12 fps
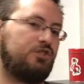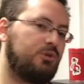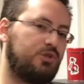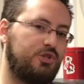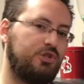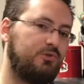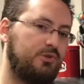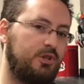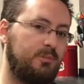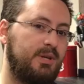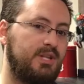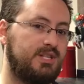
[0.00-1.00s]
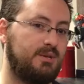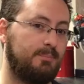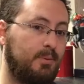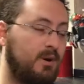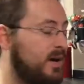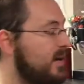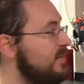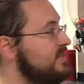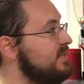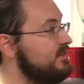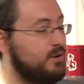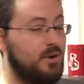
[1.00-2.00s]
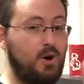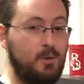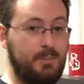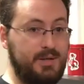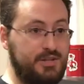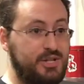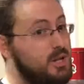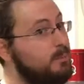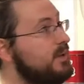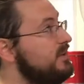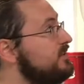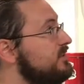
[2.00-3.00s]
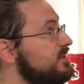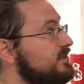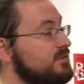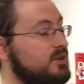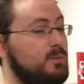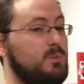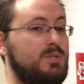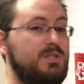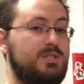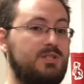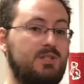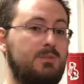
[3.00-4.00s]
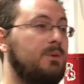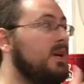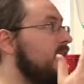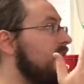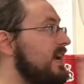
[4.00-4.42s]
So it shouldn't really be a surprise that their RPG based on the Star Wars system,